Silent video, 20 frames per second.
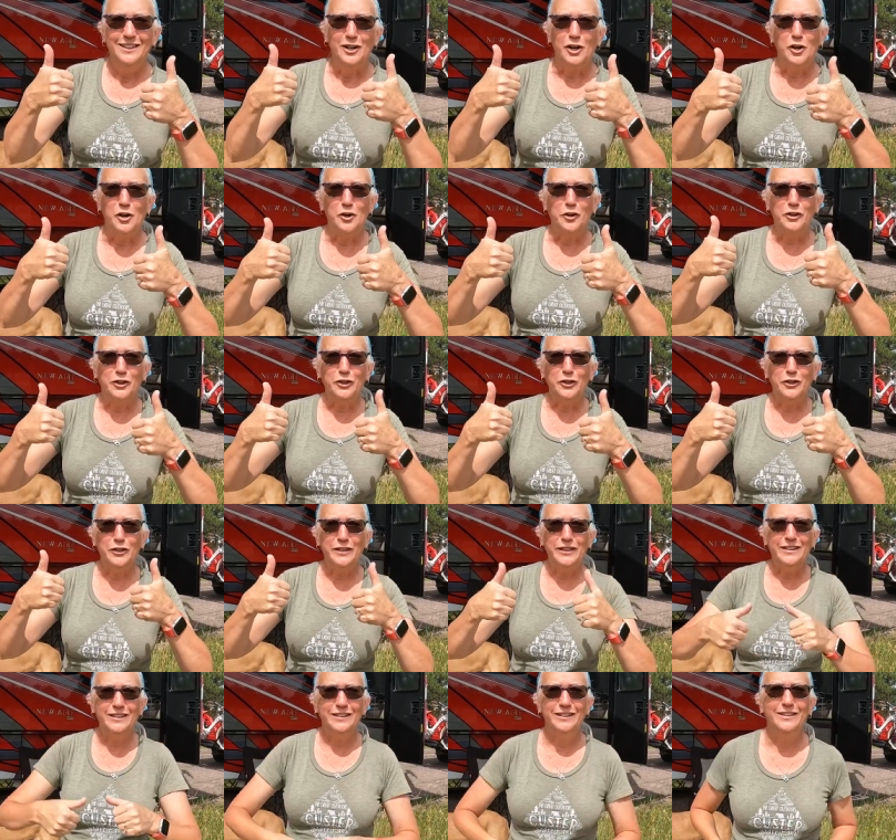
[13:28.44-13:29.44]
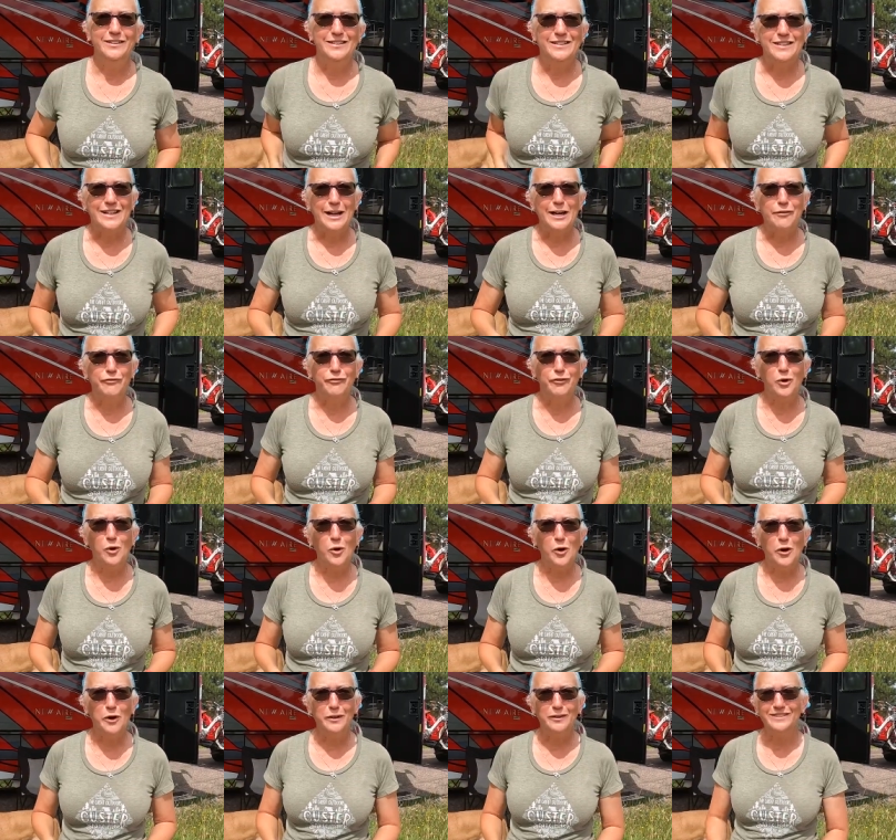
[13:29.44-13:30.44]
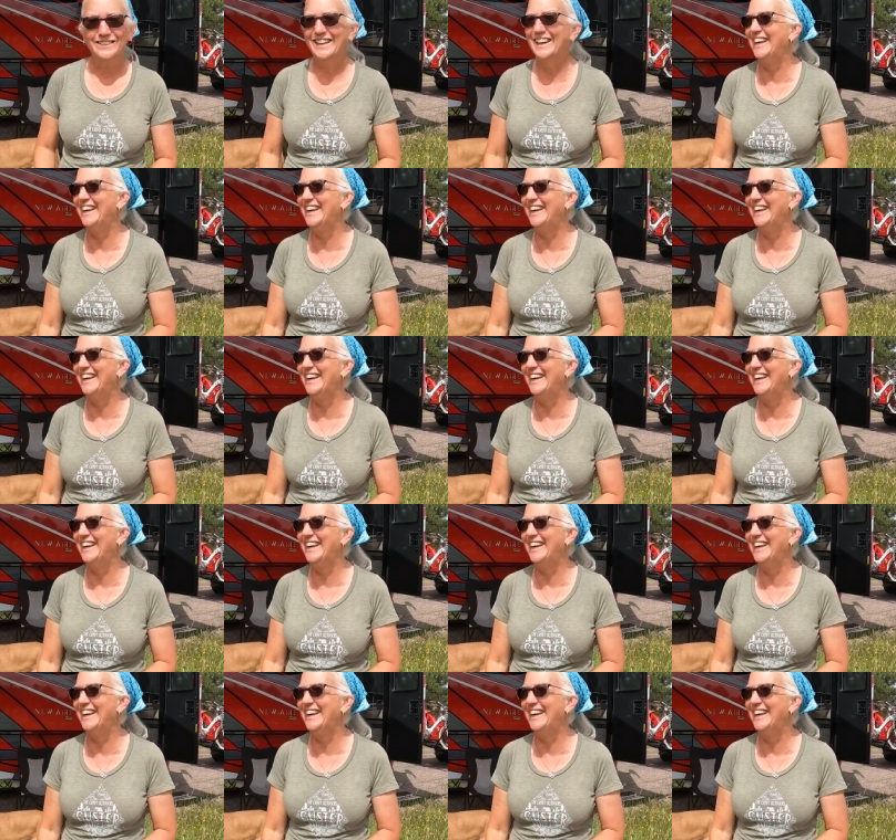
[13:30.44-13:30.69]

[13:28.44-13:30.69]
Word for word: all good. Day four.